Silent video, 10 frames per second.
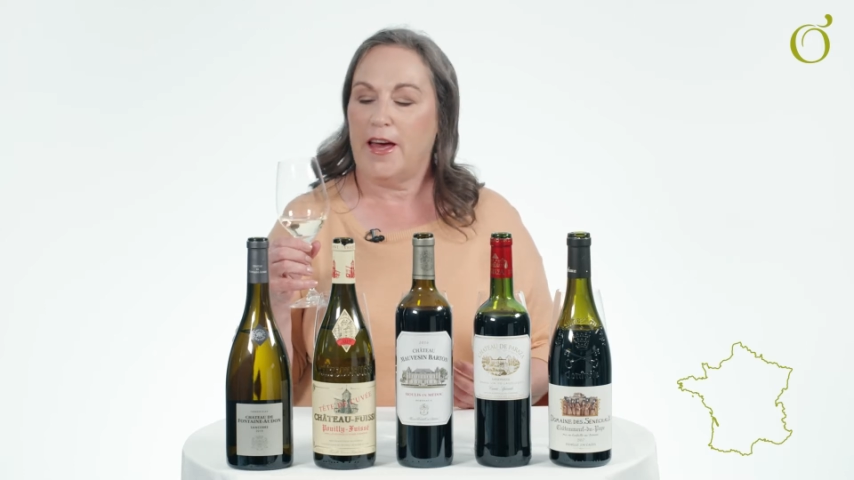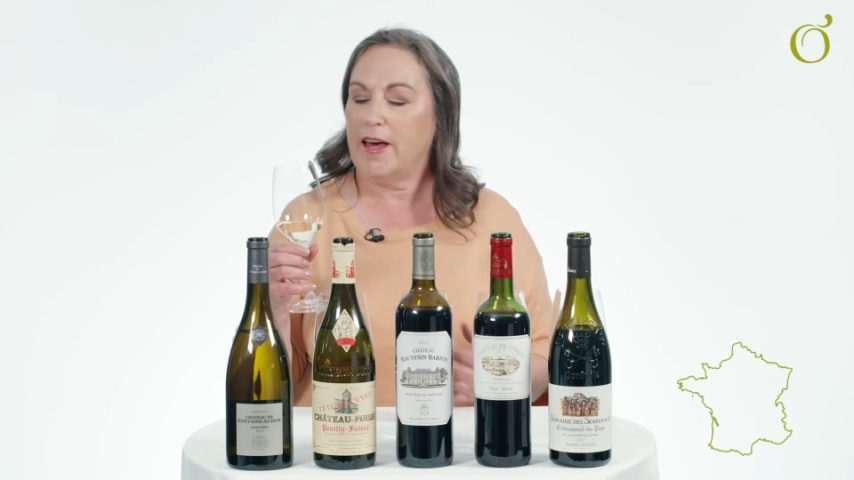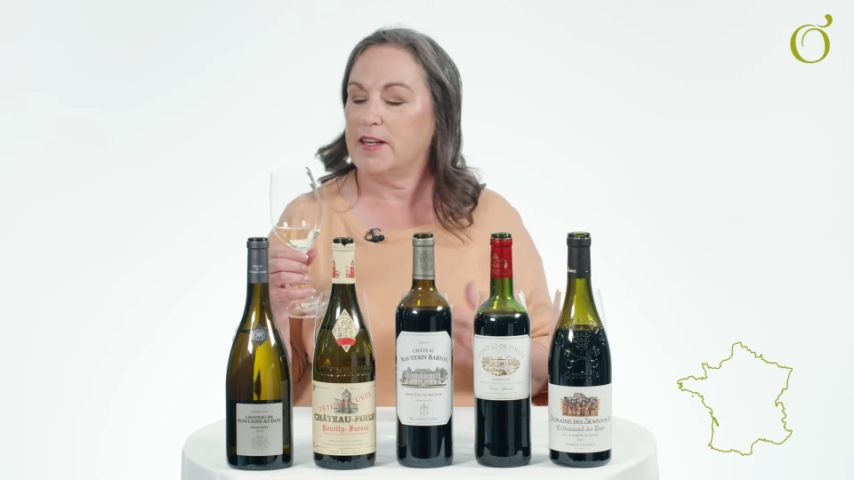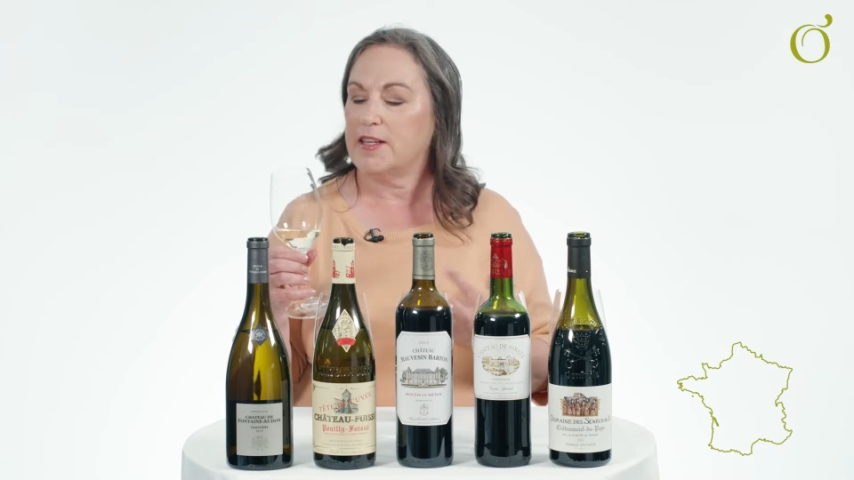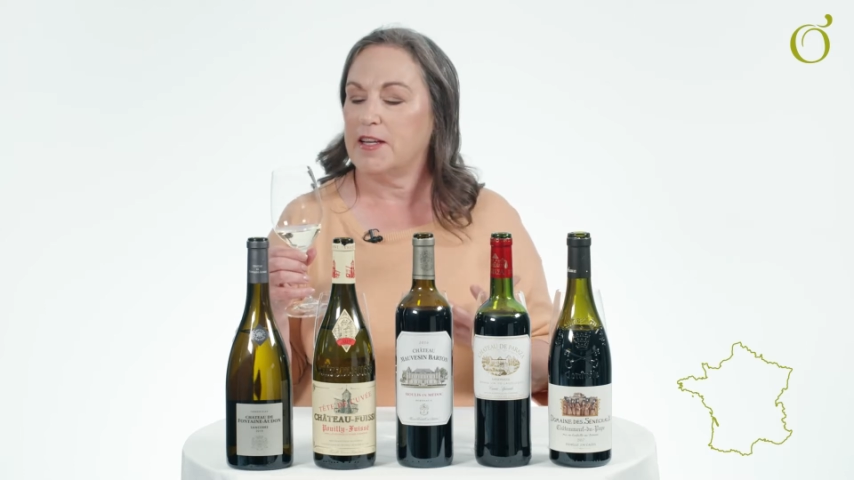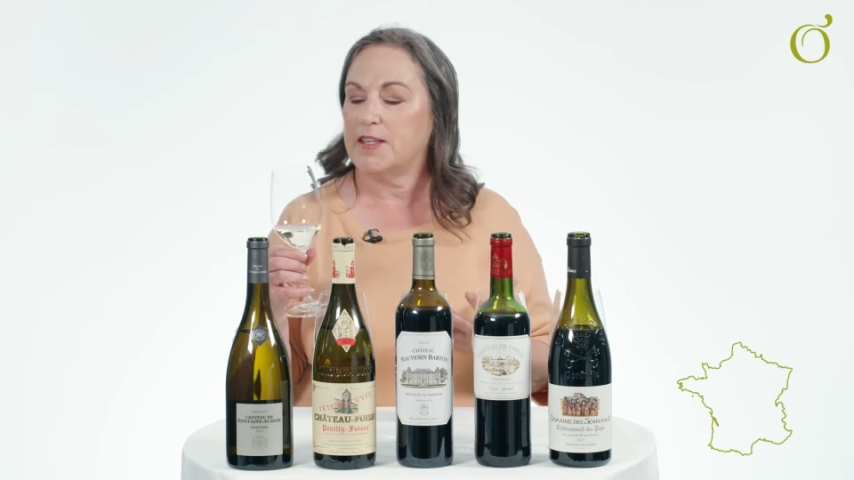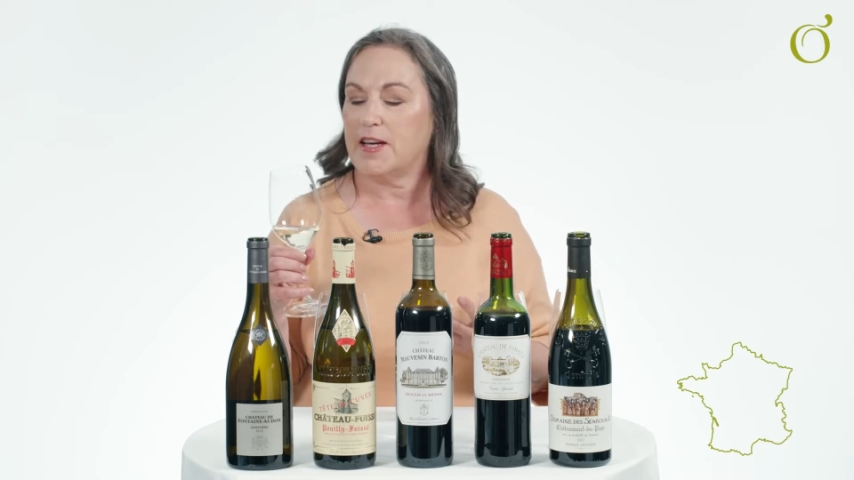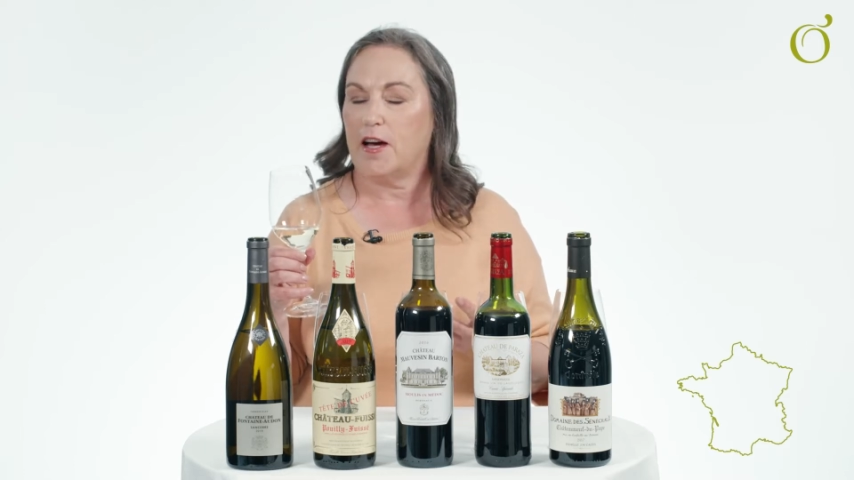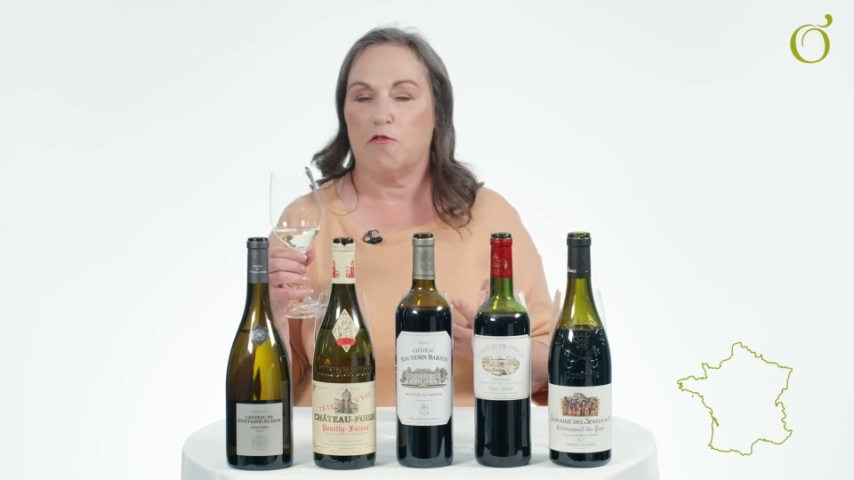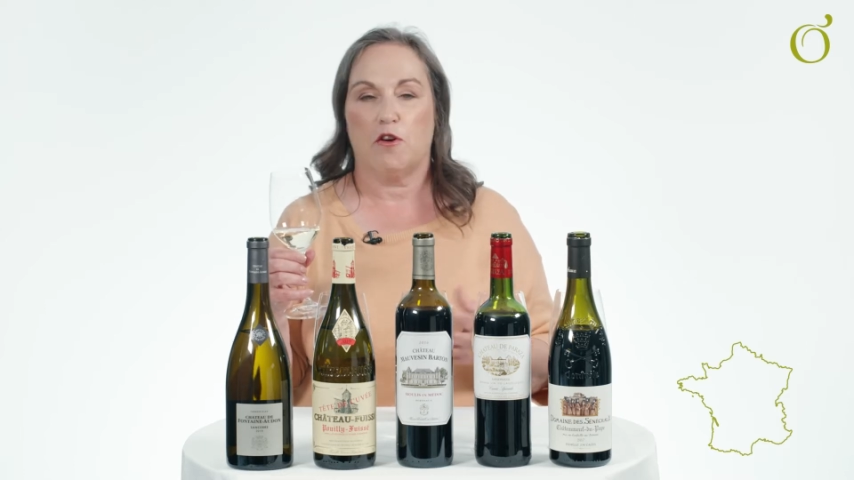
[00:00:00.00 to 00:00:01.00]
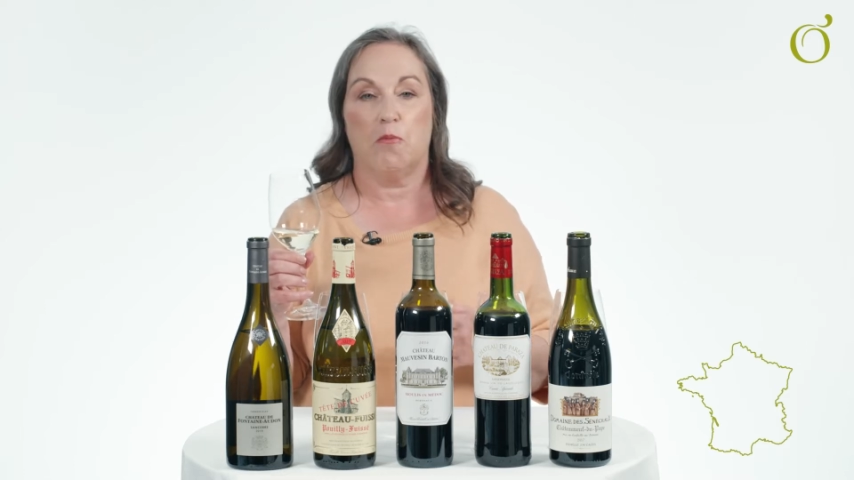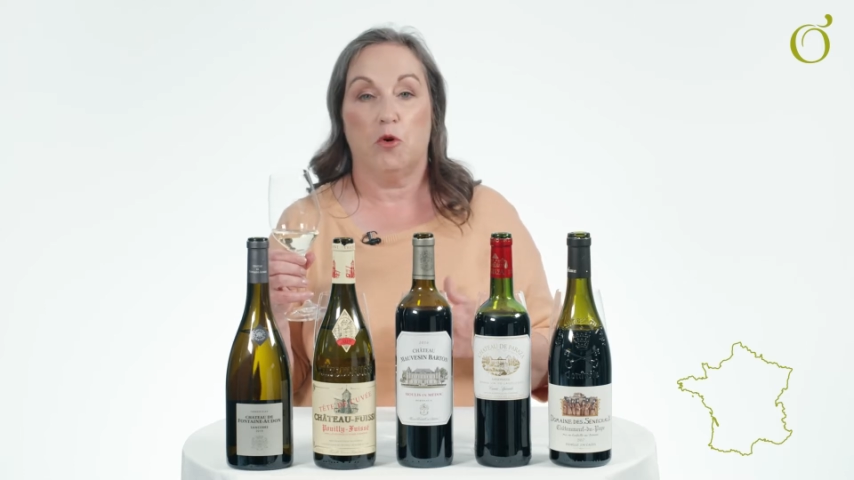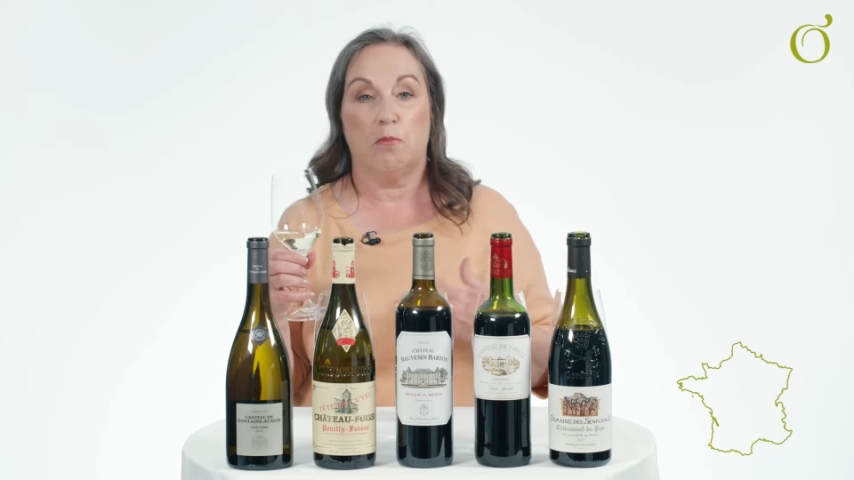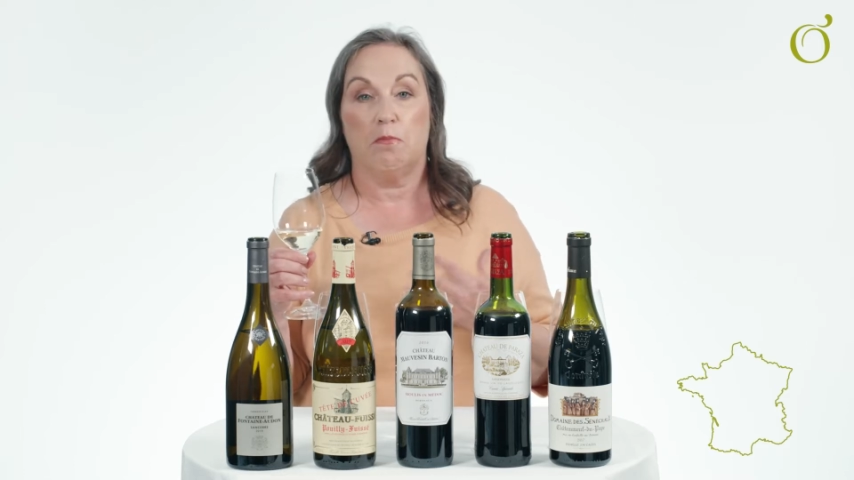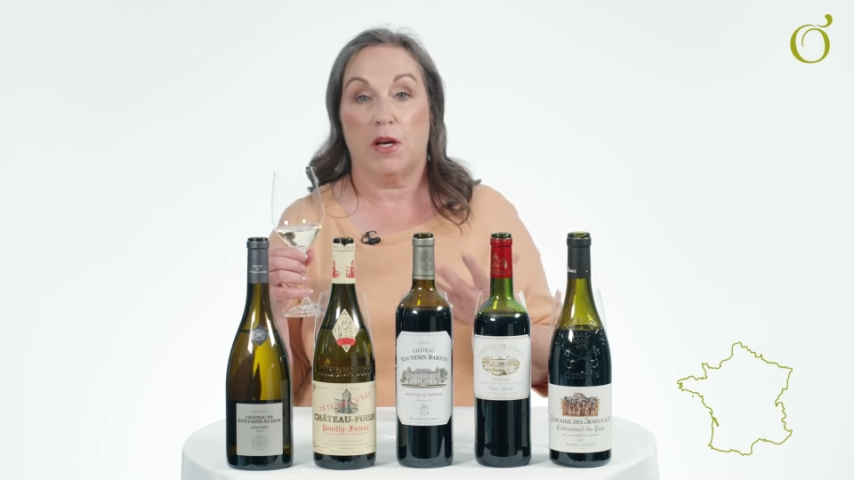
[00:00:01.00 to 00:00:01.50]
and it tends to have a
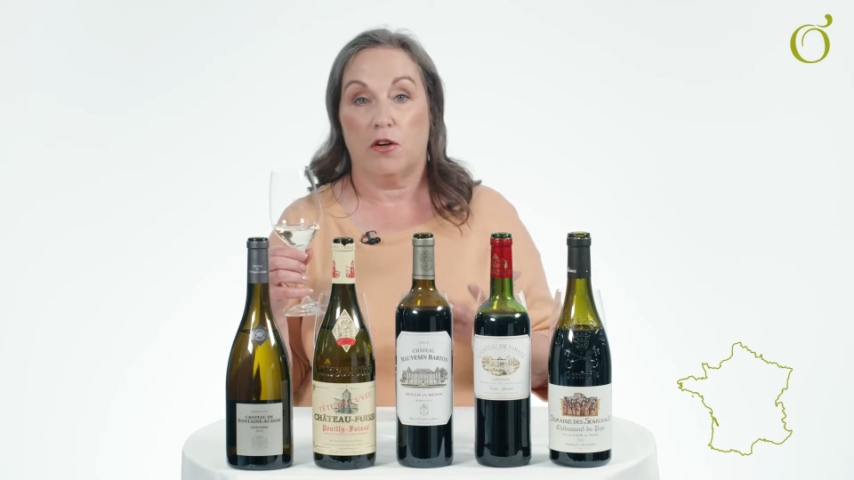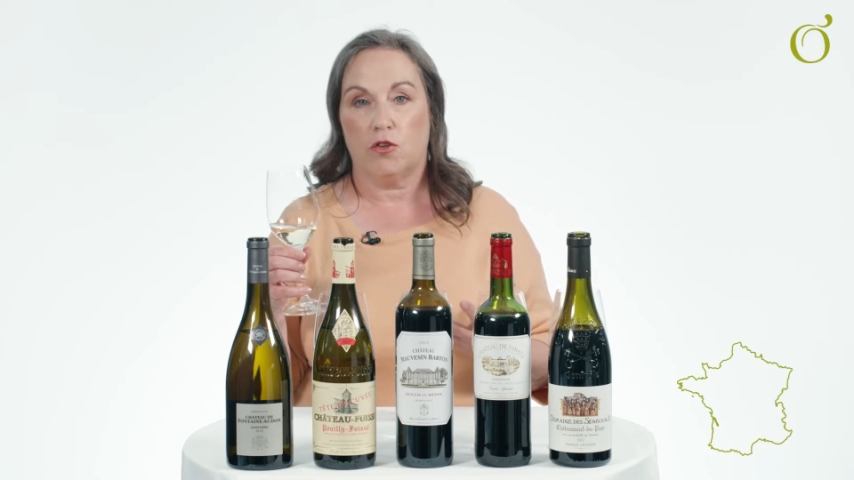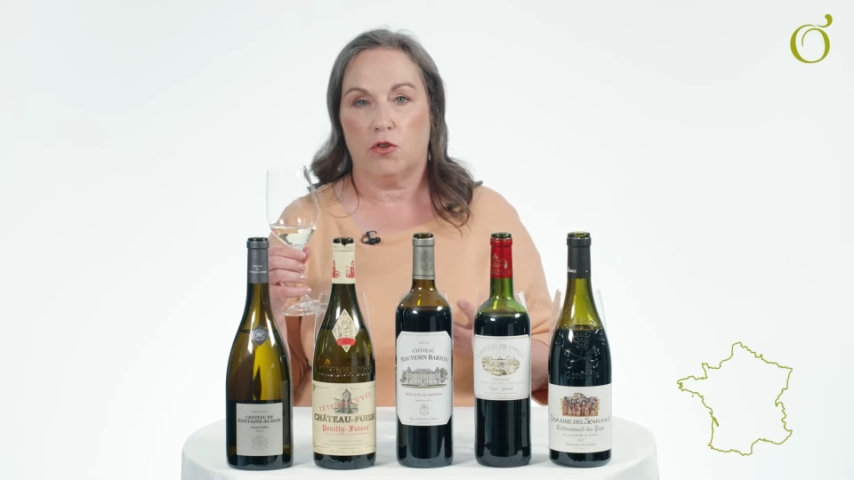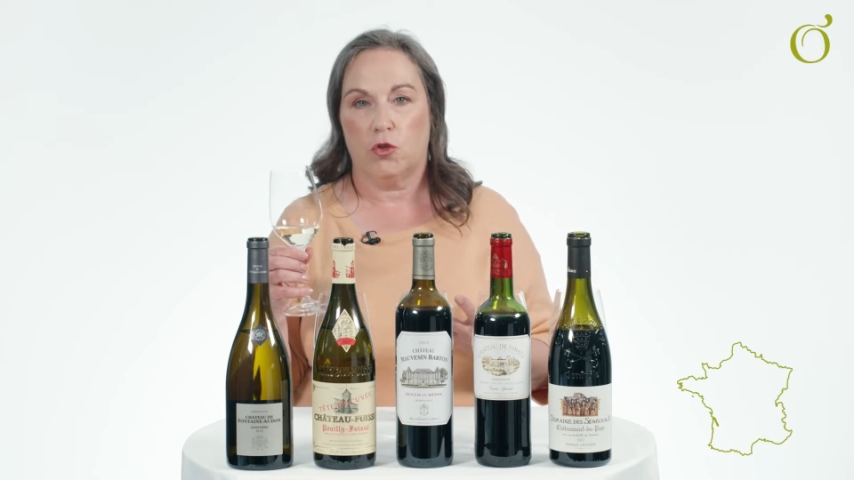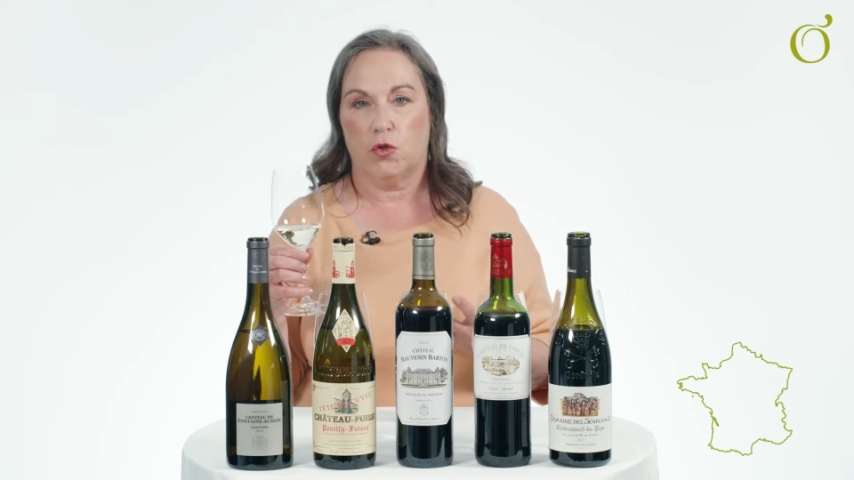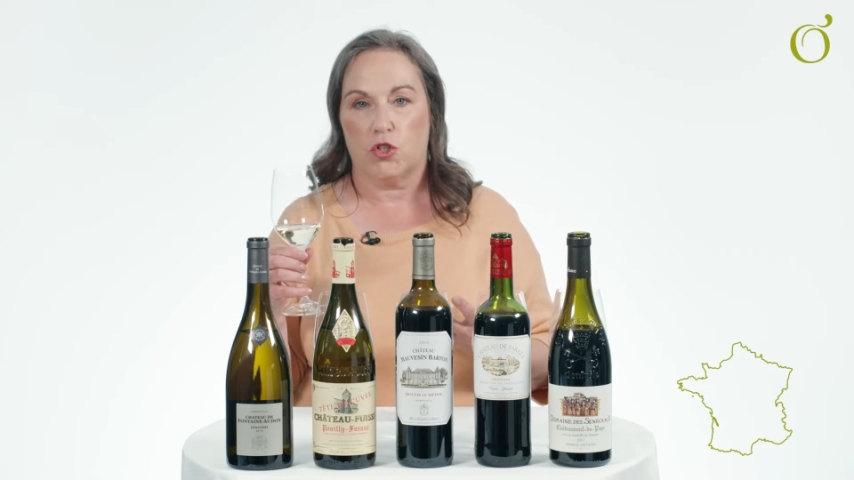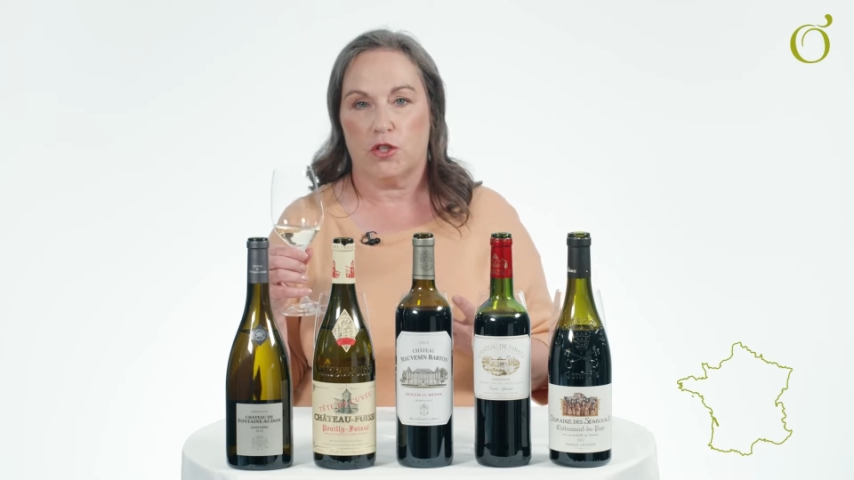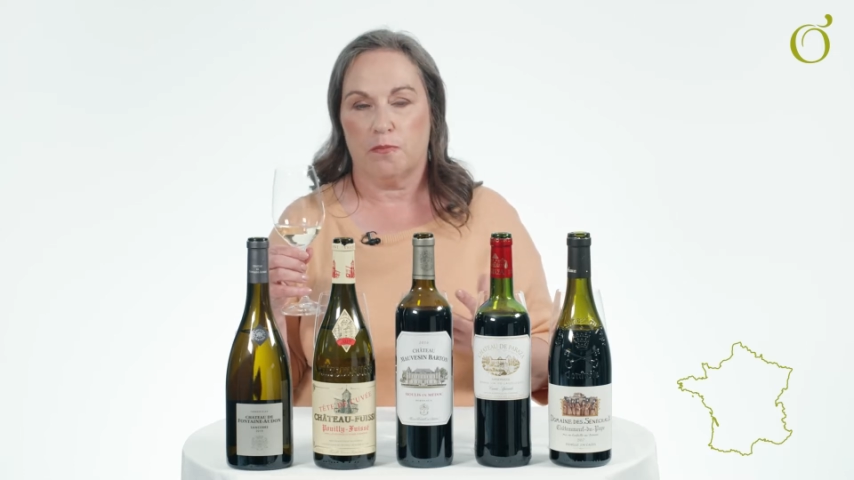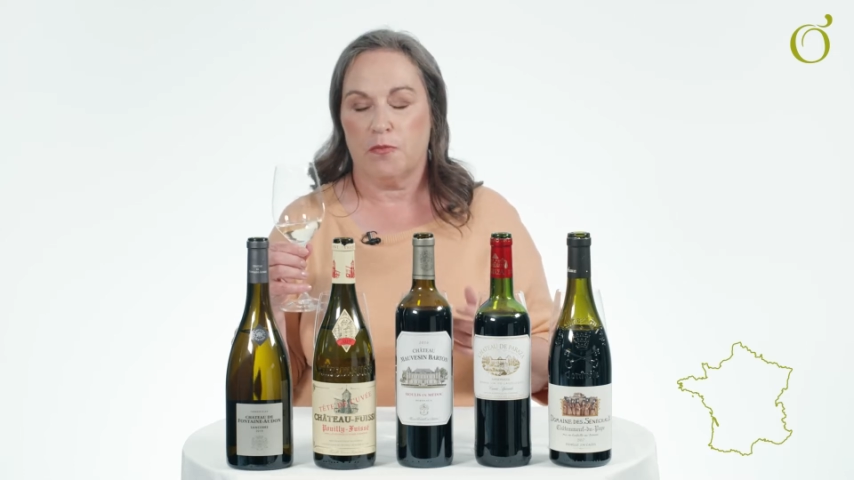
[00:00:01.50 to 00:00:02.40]
more mineral note.